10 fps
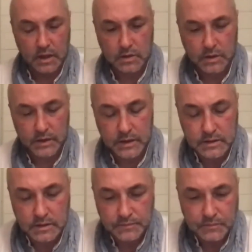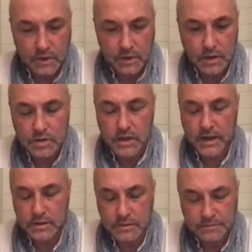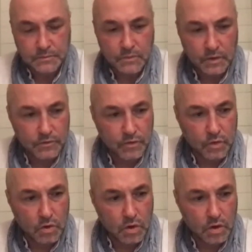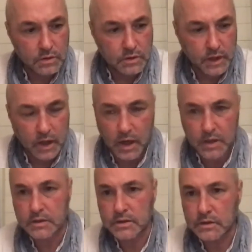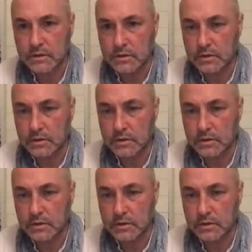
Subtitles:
there is the chance for the artist,